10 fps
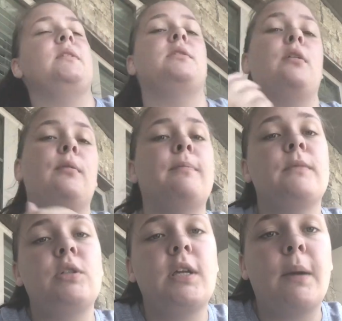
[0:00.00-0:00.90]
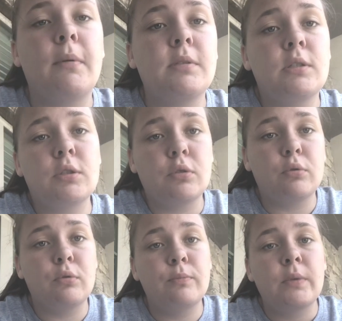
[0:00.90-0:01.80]
So she came up to the
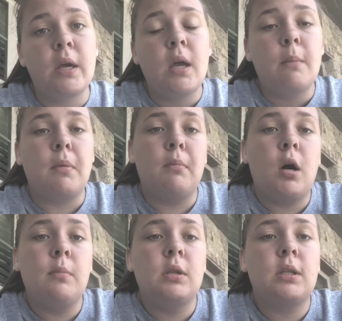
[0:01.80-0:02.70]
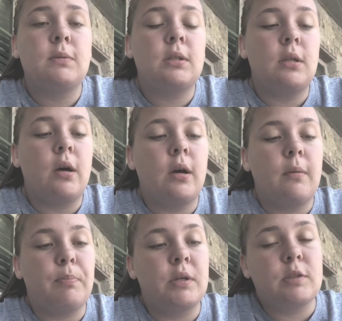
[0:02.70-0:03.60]
school. My mom and
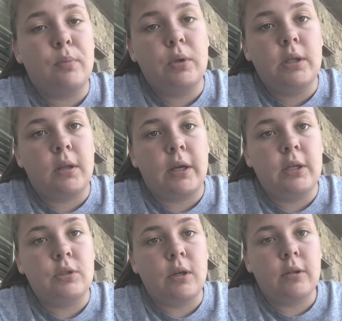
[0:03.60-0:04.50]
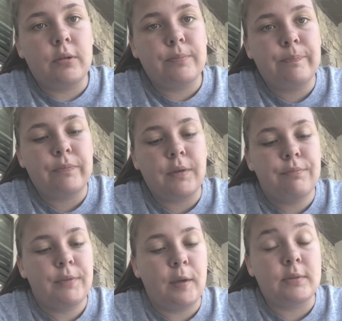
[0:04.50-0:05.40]
the principal didn't like each other.
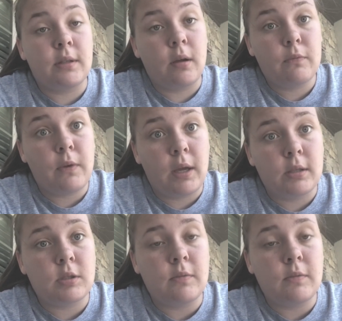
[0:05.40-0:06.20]
They was not fans